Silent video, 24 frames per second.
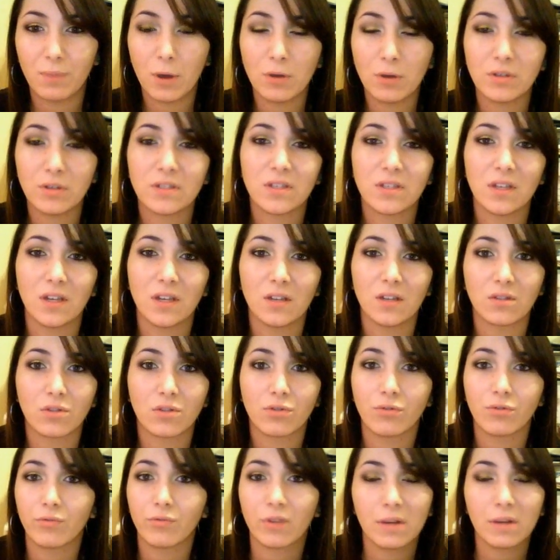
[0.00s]
post a
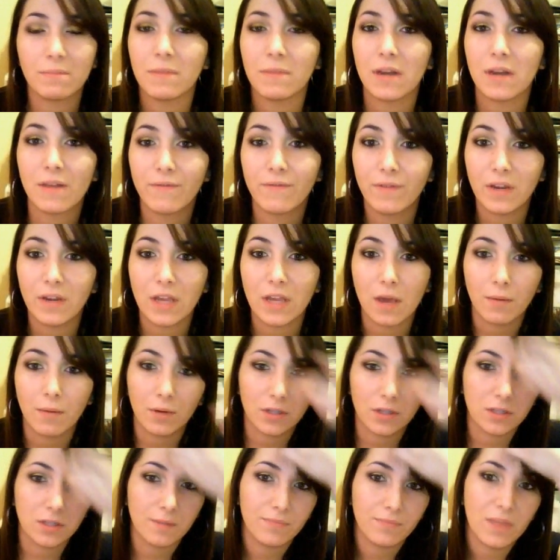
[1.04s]
three minute video
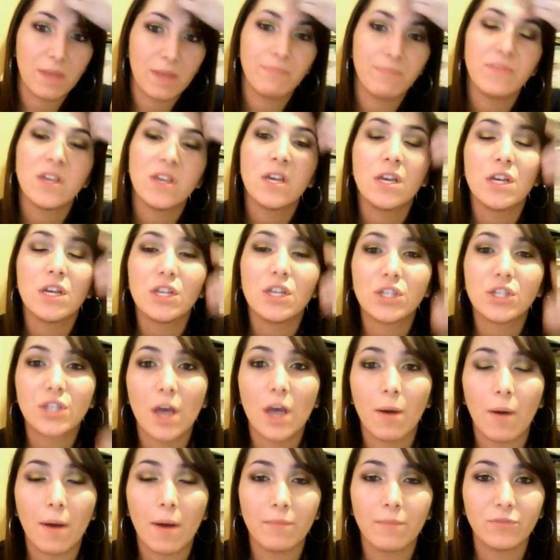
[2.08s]
or something.
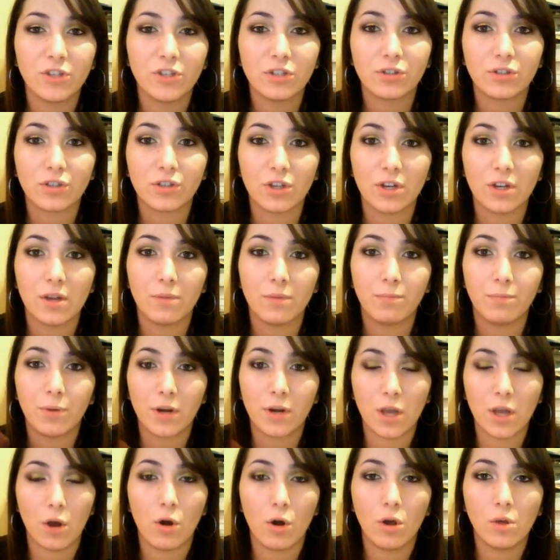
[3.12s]
So I'm just going to
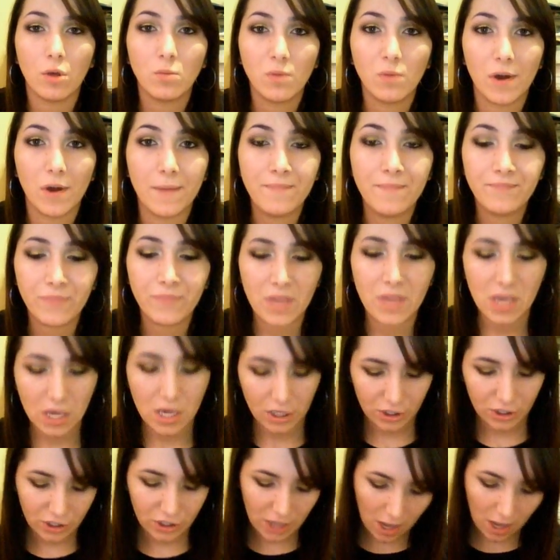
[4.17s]
put it all in one.
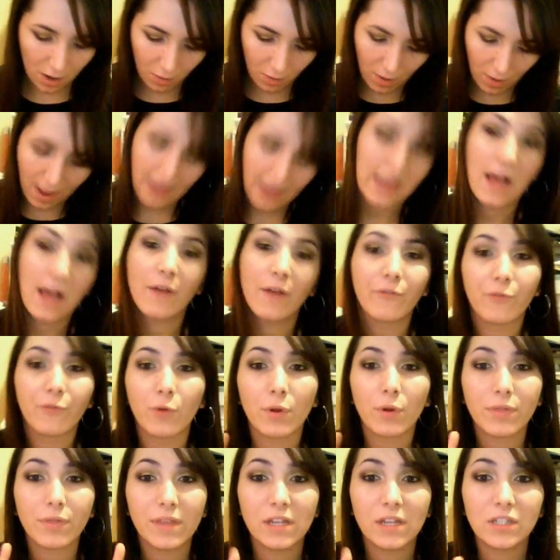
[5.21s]
So I got
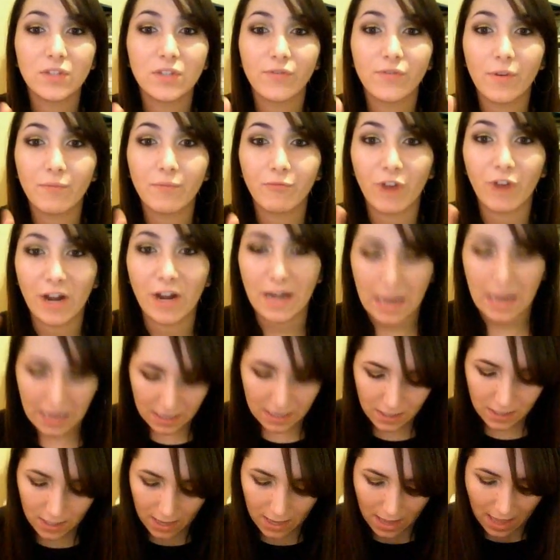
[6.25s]
four things from Rite
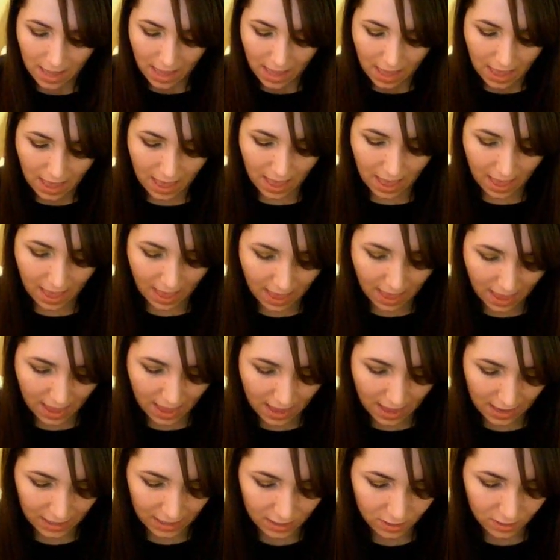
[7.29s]
Aid.
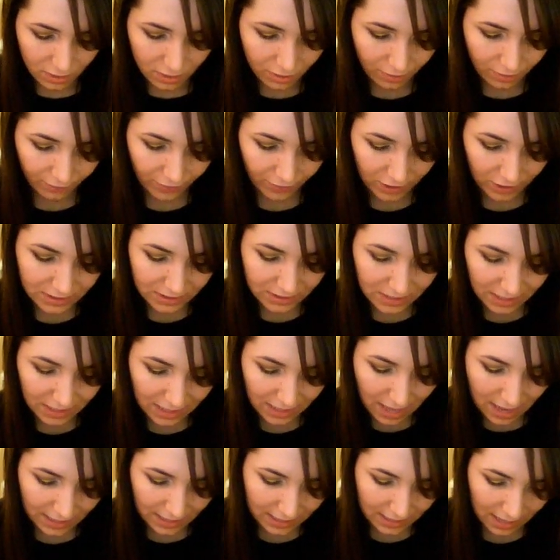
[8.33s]
And the first thing
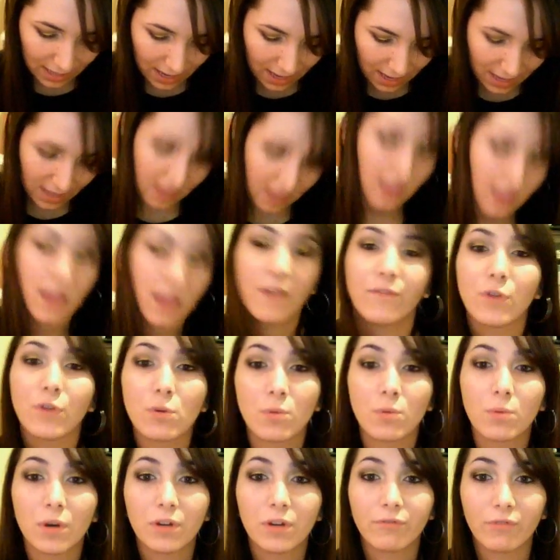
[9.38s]
I got, if
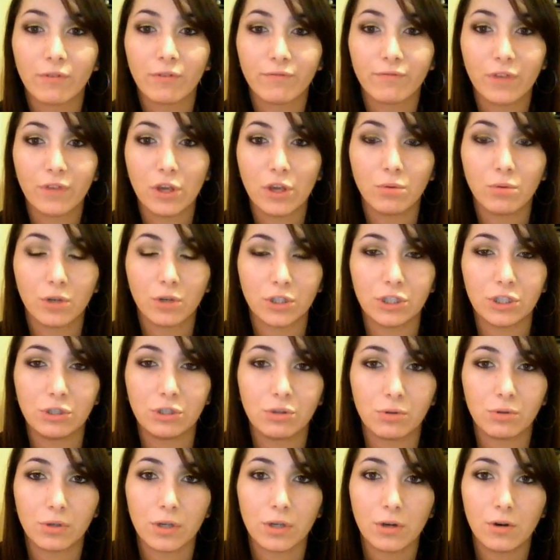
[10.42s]
you want a review or
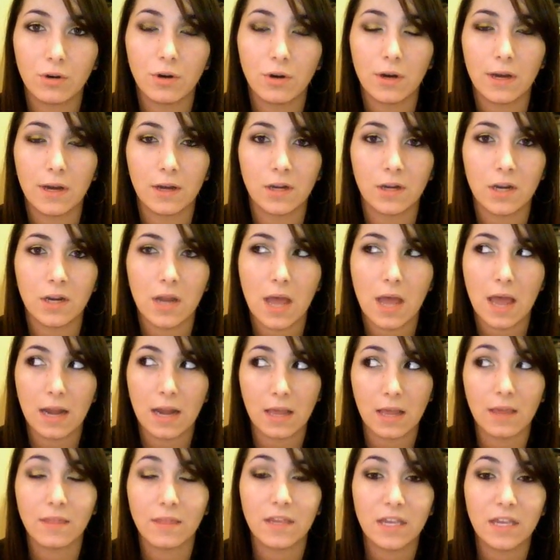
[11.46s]
tutorial on
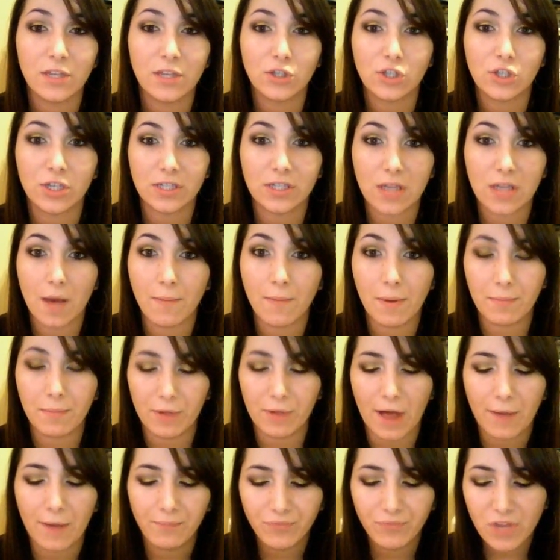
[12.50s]
any of these, just comment
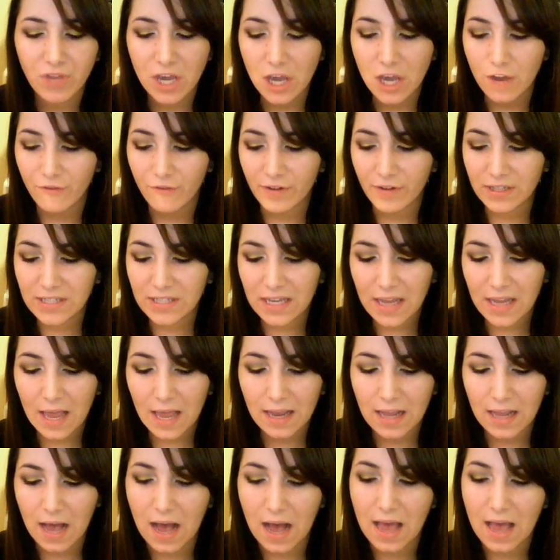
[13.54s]
below. First thing
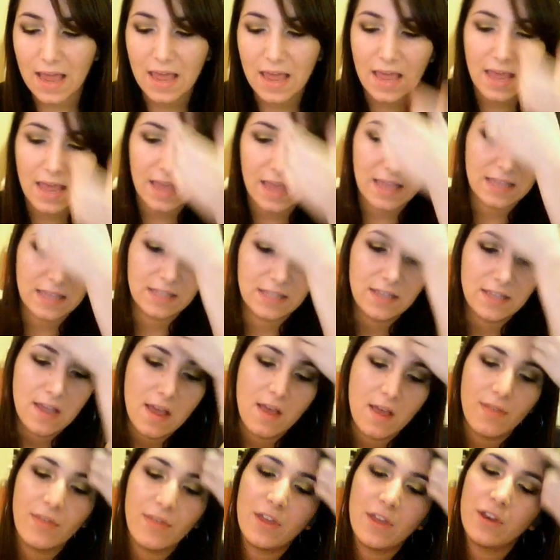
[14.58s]
I got is
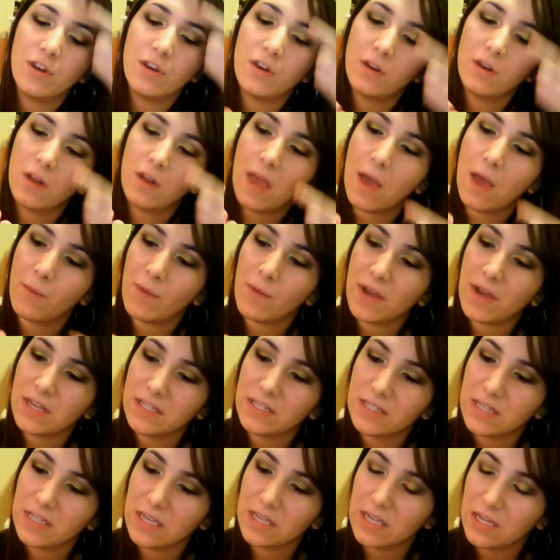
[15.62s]
the
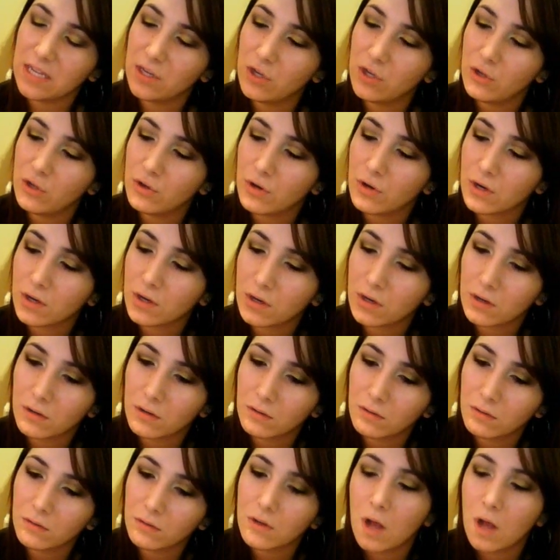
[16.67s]
NYC New York
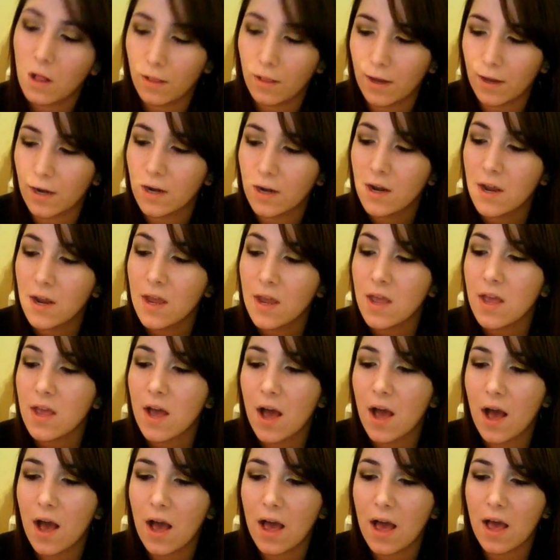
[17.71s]
Color
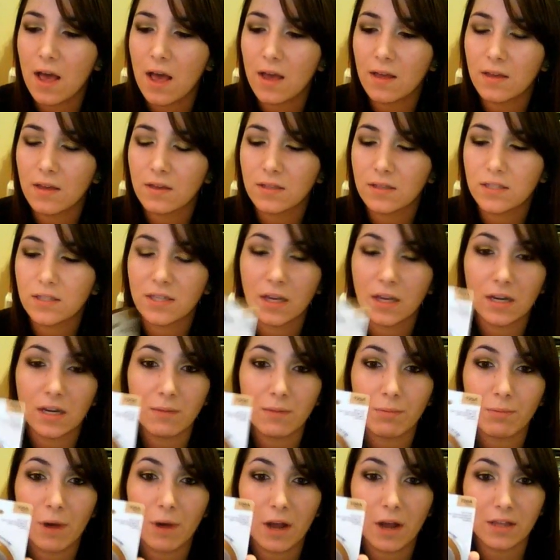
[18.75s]
uh,
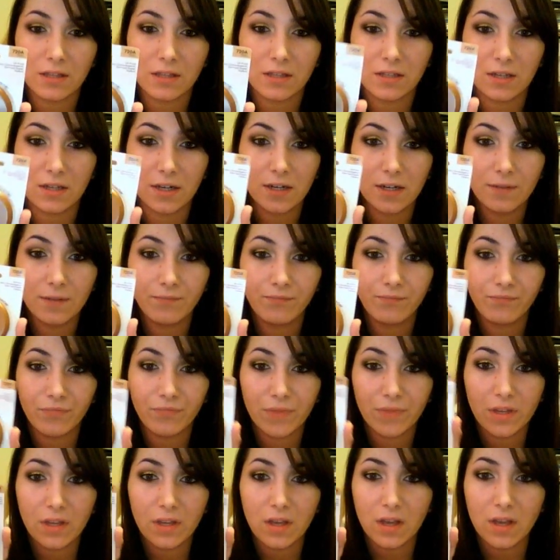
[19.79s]
Sunny Bronzer.
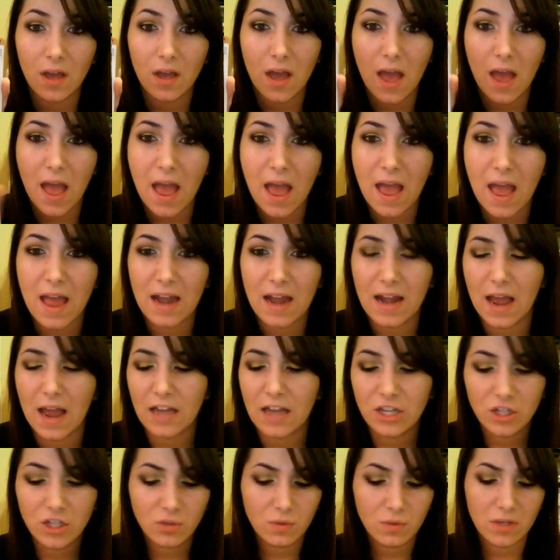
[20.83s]
And
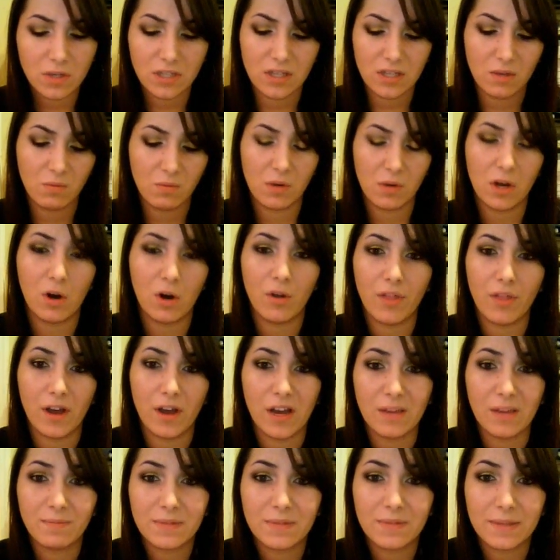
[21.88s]
I just want to see what all the
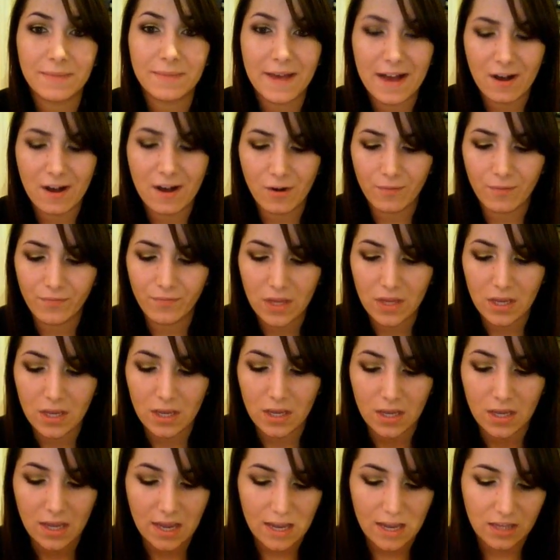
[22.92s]
hype's about.
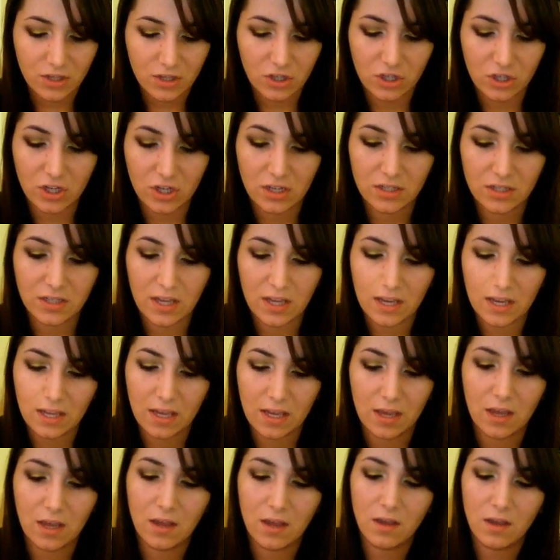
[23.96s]
It's just
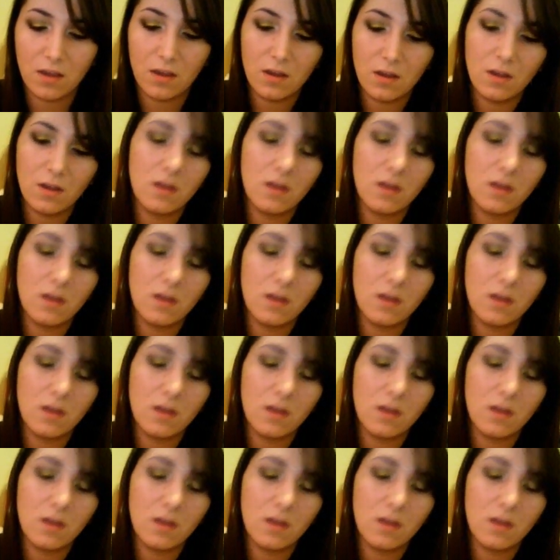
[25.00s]
like a